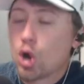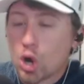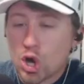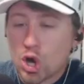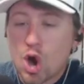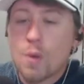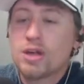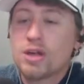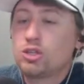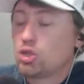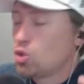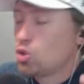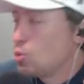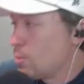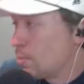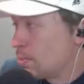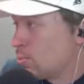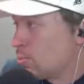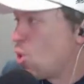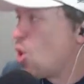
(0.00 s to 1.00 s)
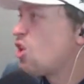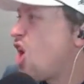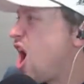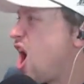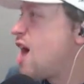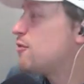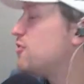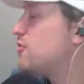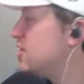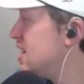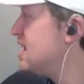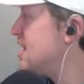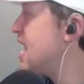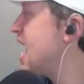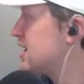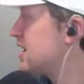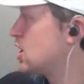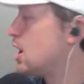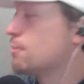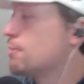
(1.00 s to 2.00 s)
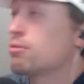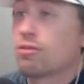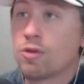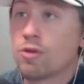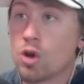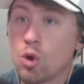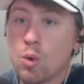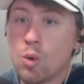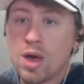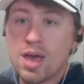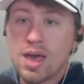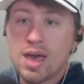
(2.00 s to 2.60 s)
going to more often than not come through.